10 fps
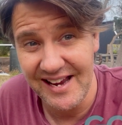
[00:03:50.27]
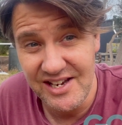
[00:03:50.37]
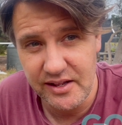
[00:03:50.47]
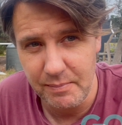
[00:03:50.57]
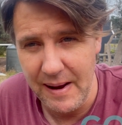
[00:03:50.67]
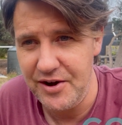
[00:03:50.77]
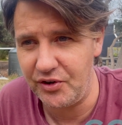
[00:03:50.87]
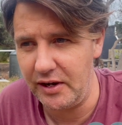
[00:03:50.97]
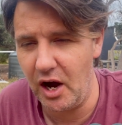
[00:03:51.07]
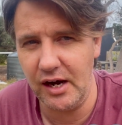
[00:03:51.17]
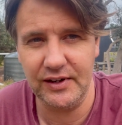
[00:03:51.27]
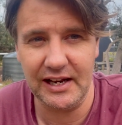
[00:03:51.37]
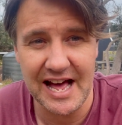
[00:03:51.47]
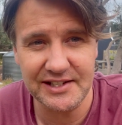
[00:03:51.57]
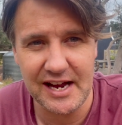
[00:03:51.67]
into the battery over the
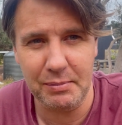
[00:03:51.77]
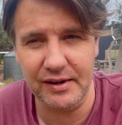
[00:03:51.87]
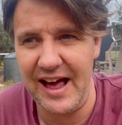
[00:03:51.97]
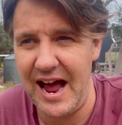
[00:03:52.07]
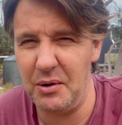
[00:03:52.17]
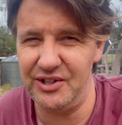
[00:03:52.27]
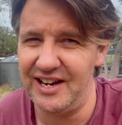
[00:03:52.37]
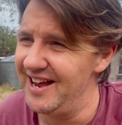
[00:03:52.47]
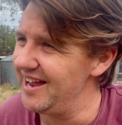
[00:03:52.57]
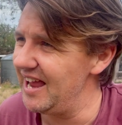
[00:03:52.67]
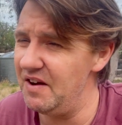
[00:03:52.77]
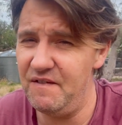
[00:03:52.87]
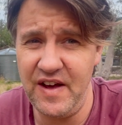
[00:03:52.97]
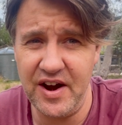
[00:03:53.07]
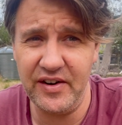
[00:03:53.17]
last couple of hours in
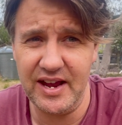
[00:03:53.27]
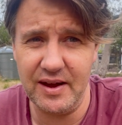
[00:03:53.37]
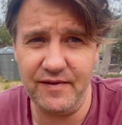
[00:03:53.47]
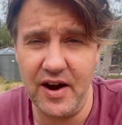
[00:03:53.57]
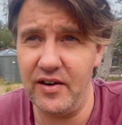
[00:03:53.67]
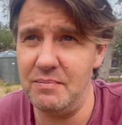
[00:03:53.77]
very, very